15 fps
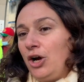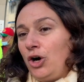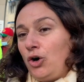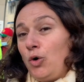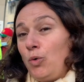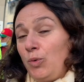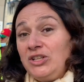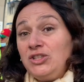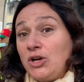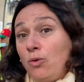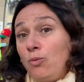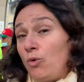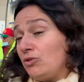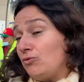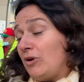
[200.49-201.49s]
who we
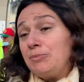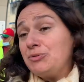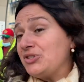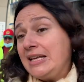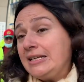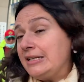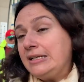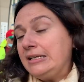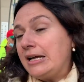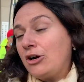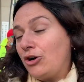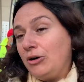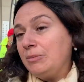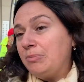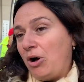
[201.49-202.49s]
don't want represented in our
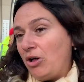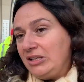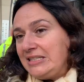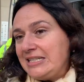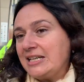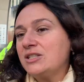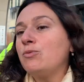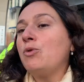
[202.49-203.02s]
current politics.